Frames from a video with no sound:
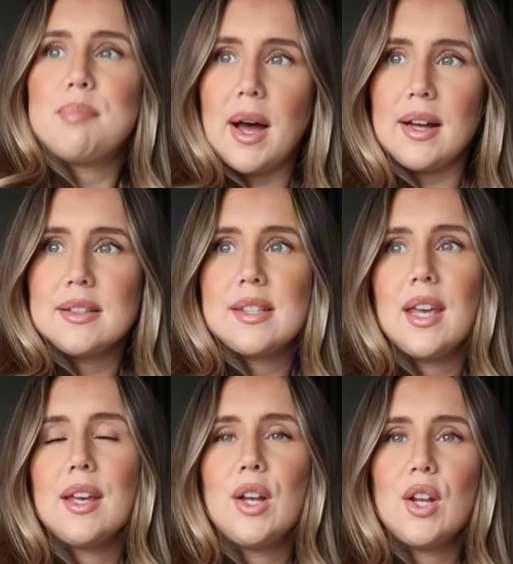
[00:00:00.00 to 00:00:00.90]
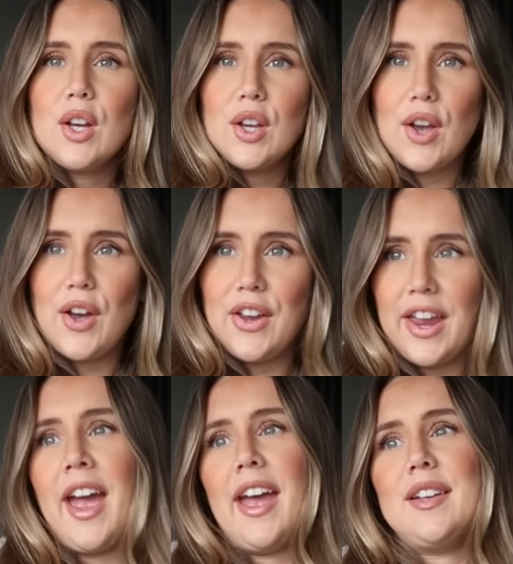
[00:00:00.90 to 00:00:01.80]
But
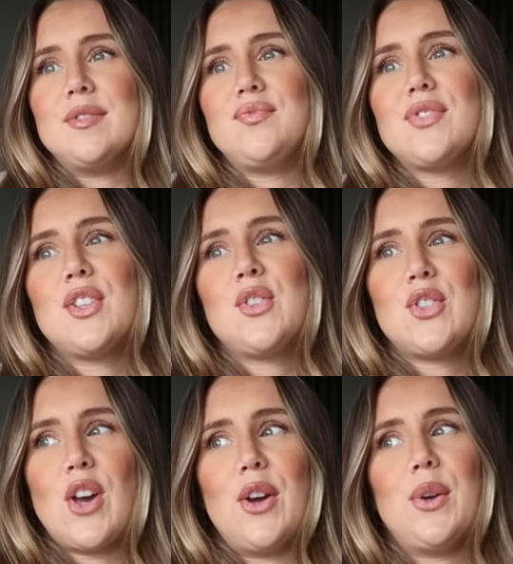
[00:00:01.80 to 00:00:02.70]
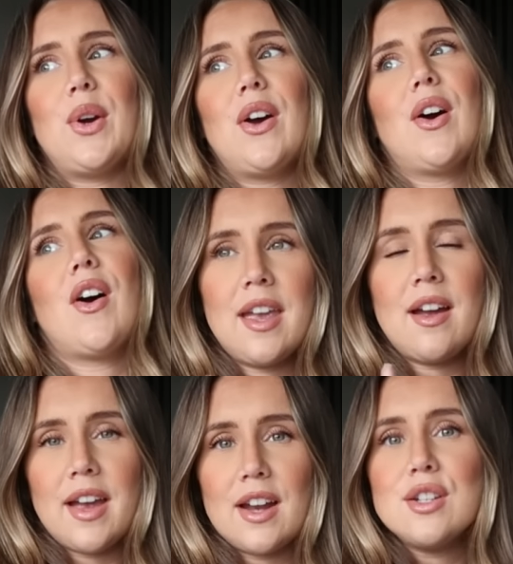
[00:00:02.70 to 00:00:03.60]
okay, so the
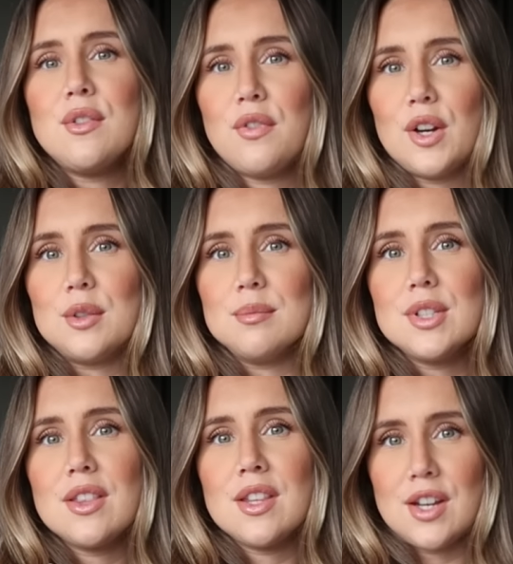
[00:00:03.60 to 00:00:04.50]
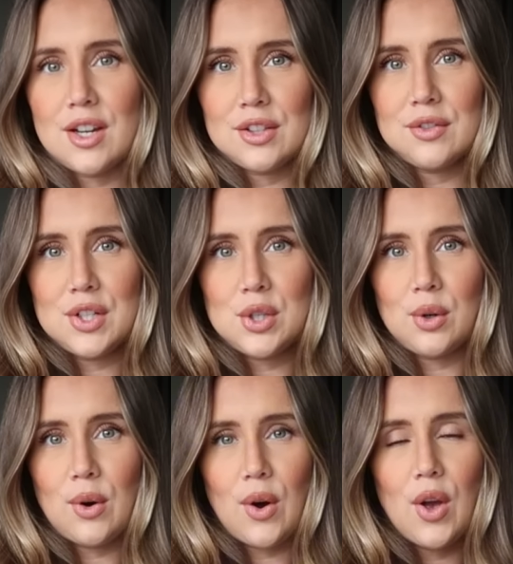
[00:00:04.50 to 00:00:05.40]
day I actually filmed the nursery
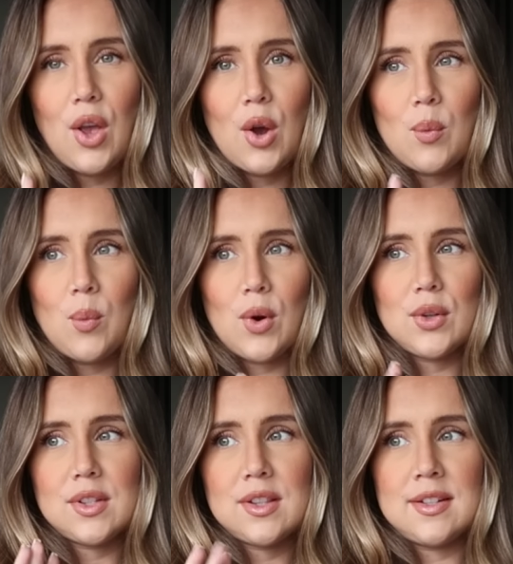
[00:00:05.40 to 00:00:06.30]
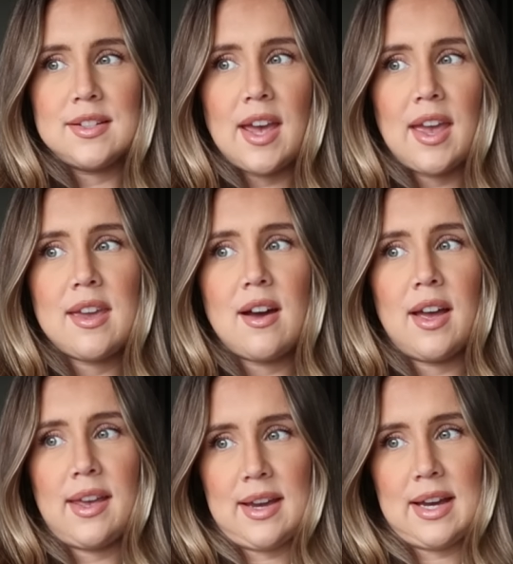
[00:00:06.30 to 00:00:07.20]
tour was the day
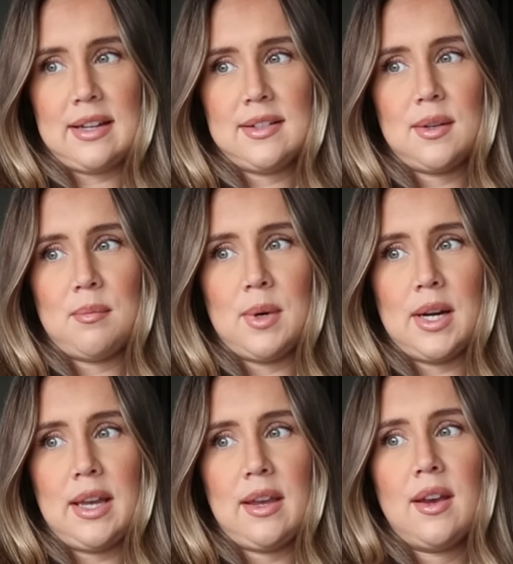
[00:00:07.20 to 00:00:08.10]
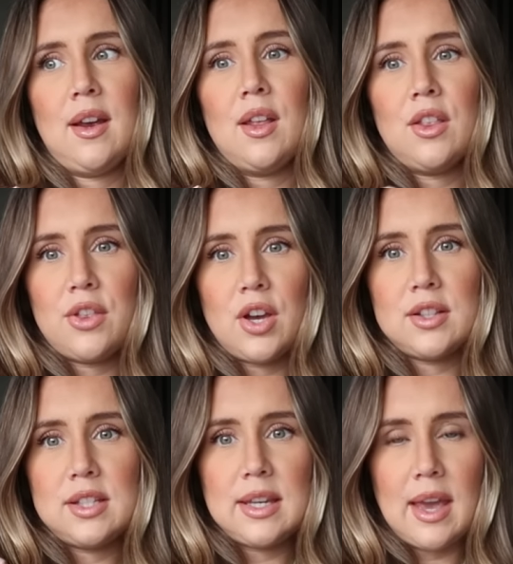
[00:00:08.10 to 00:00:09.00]
I had my
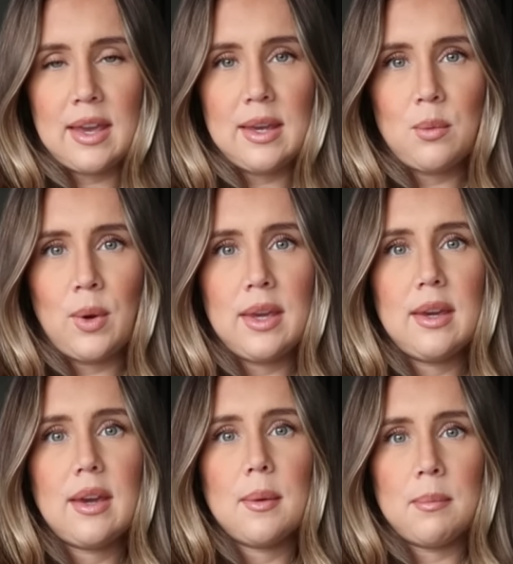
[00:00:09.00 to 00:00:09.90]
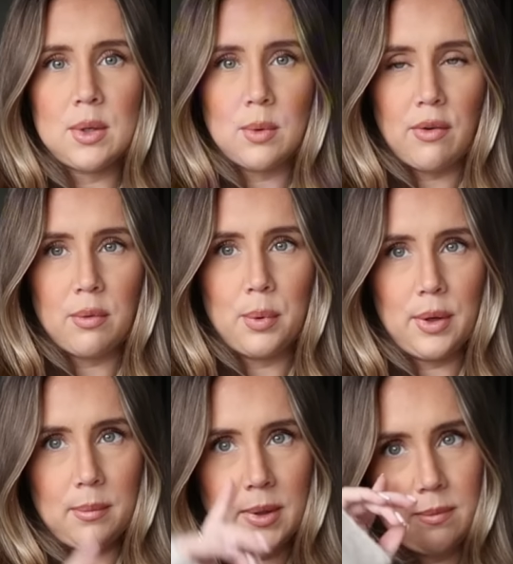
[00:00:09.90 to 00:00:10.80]
38-week midwife
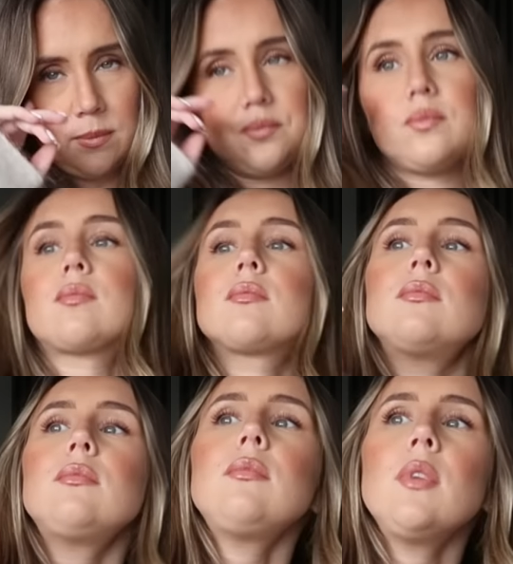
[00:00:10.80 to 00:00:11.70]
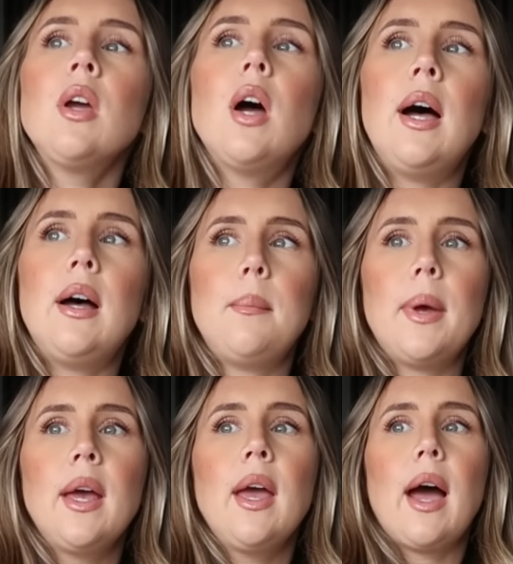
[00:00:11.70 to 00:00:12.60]
appointment, and